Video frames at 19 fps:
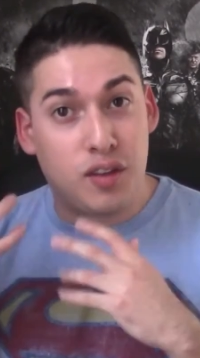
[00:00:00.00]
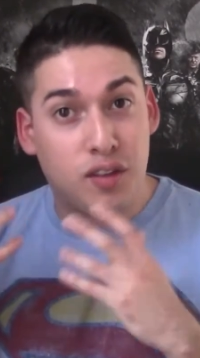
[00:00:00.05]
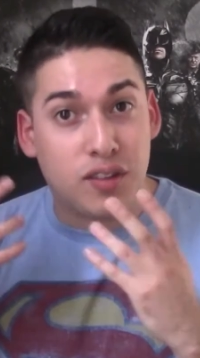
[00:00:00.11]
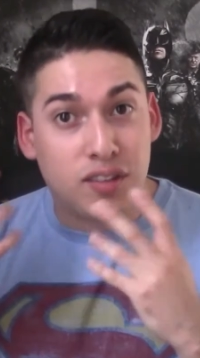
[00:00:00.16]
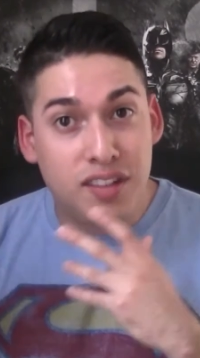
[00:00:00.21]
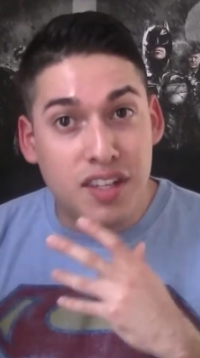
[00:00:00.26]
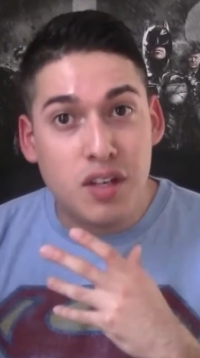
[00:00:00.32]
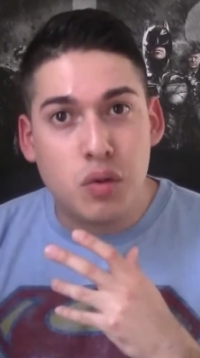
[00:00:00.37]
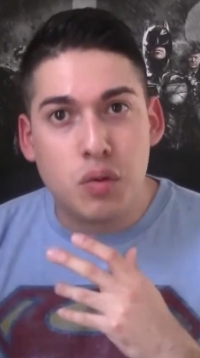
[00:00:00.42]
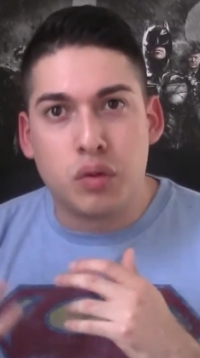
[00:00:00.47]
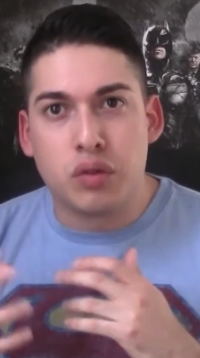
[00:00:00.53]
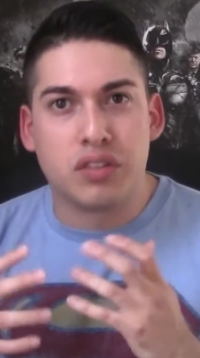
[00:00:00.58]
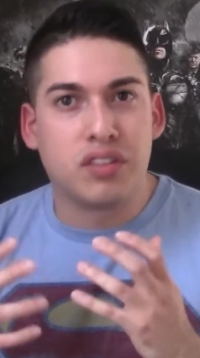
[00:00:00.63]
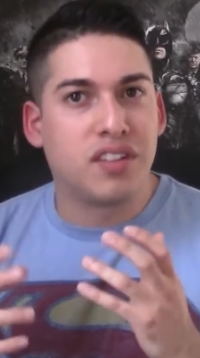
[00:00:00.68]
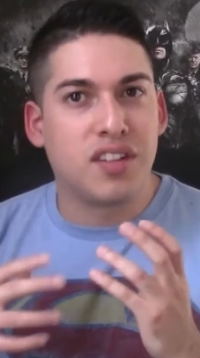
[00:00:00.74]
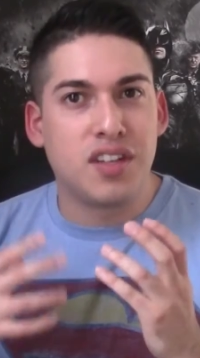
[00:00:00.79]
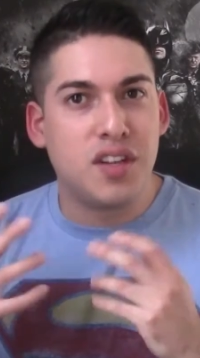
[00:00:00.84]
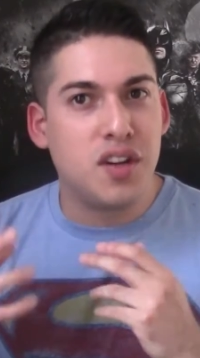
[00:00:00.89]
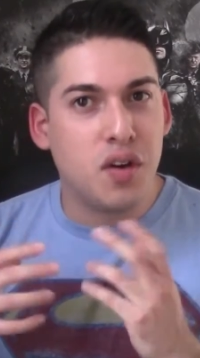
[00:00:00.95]

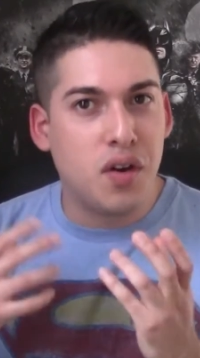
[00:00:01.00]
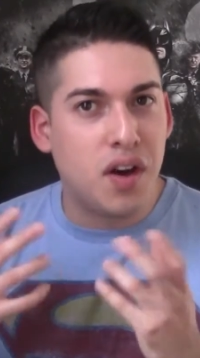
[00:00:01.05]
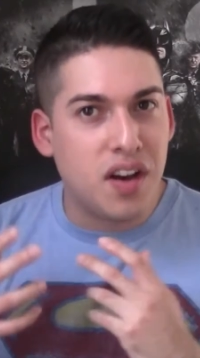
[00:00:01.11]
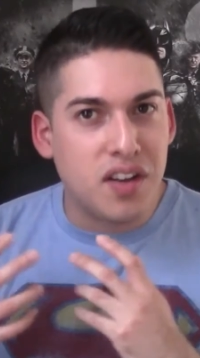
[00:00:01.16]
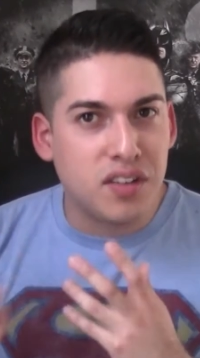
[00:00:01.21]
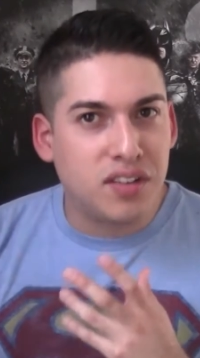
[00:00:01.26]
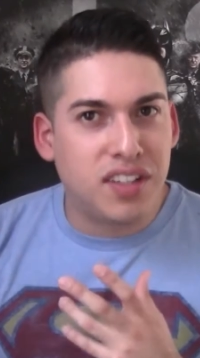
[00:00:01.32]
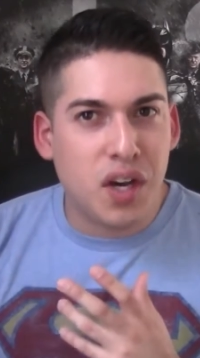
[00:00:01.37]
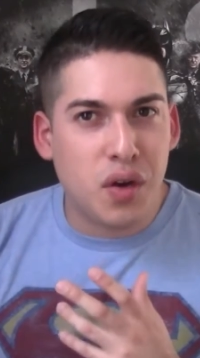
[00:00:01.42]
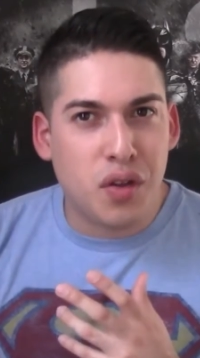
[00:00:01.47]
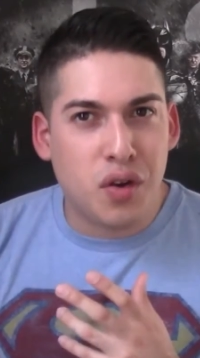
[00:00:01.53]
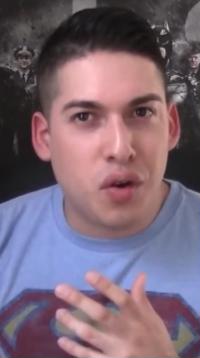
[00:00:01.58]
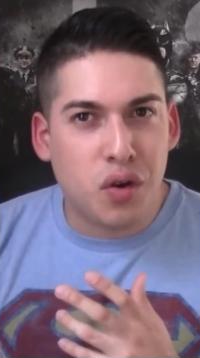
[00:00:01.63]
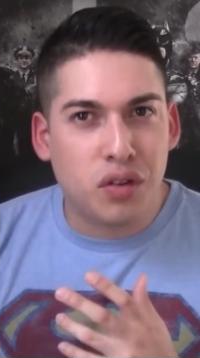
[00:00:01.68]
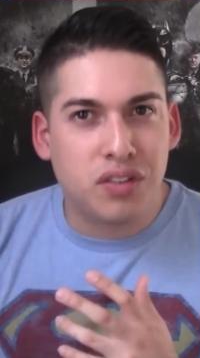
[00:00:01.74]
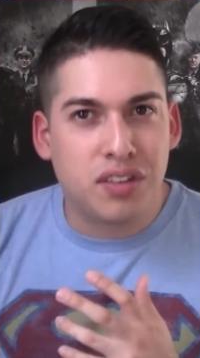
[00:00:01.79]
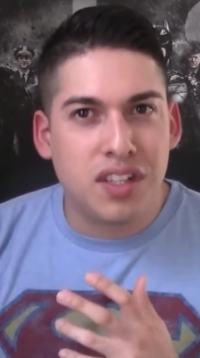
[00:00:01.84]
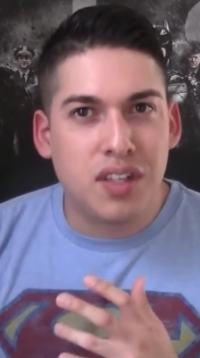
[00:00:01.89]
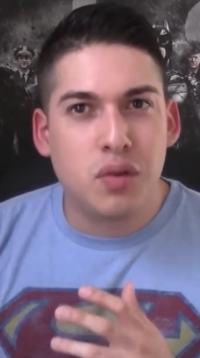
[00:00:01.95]
sequels. You know, you see how they're
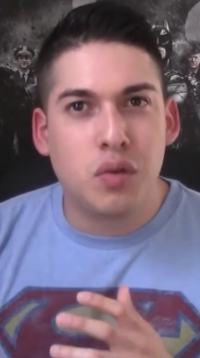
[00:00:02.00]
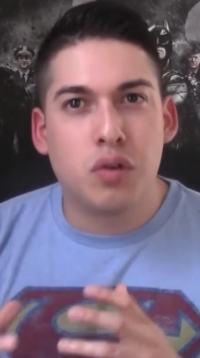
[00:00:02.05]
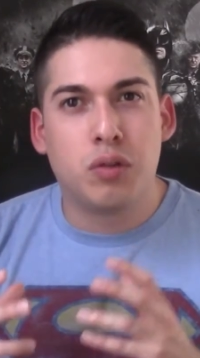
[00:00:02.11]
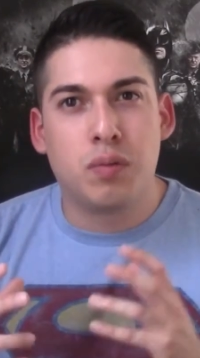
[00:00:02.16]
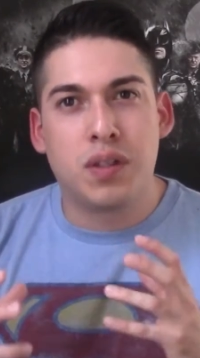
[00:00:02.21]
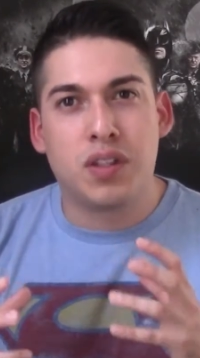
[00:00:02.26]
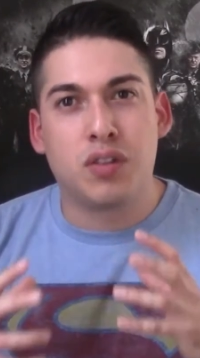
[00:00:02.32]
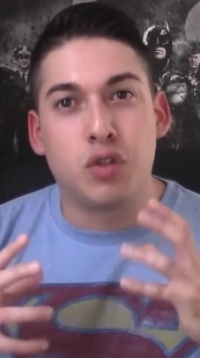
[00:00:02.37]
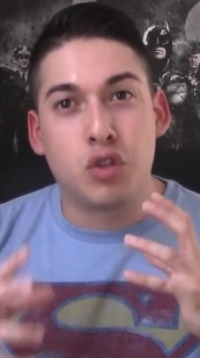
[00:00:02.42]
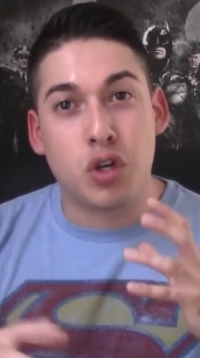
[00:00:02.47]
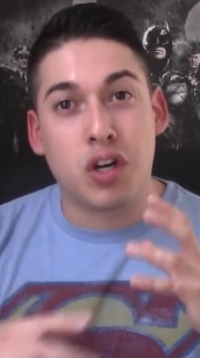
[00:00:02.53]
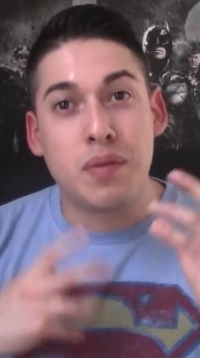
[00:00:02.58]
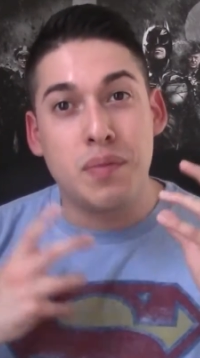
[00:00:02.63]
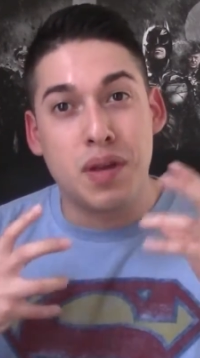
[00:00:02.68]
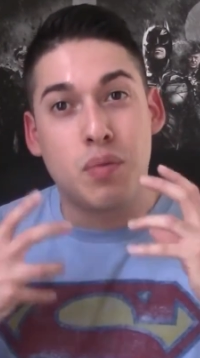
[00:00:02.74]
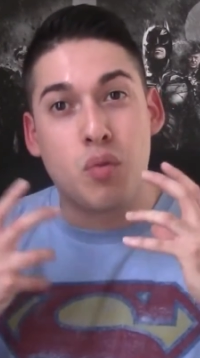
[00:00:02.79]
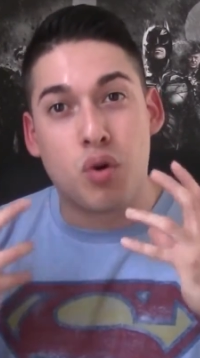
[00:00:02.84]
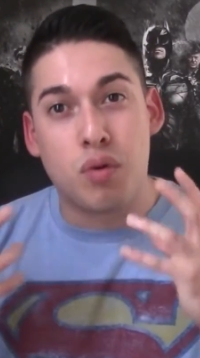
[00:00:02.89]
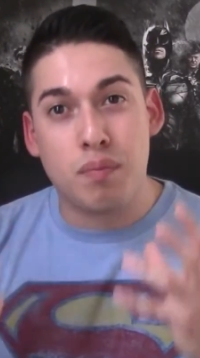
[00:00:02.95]
all sequels? Because they're trying
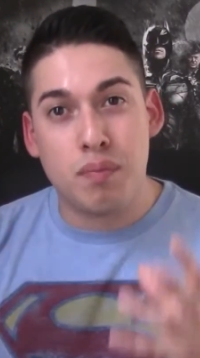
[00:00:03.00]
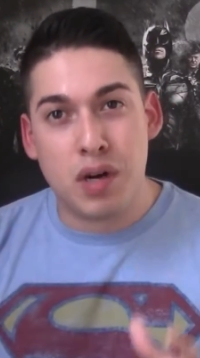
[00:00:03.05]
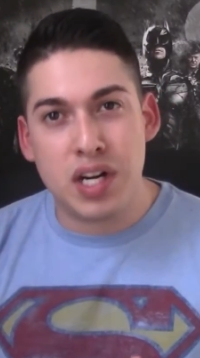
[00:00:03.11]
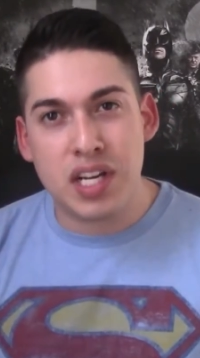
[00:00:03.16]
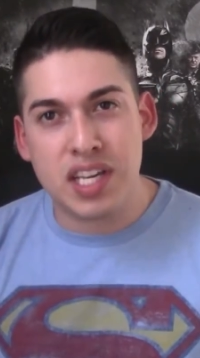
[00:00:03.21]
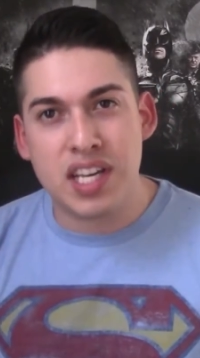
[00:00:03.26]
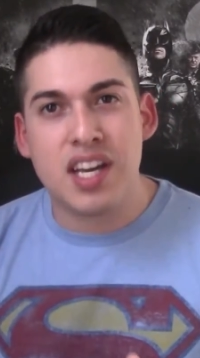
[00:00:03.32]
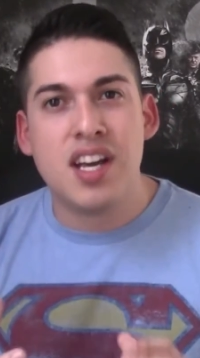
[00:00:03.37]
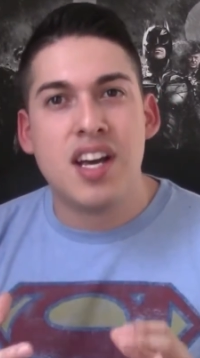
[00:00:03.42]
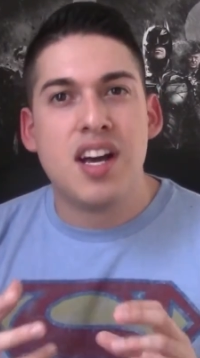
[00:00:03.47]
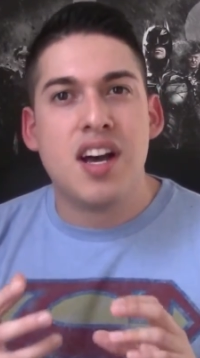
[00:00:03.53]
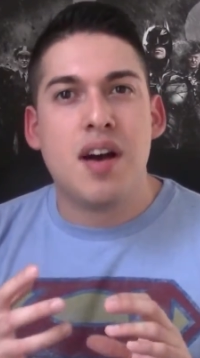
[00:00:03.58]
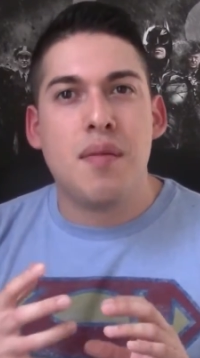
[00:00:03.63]
to make more money.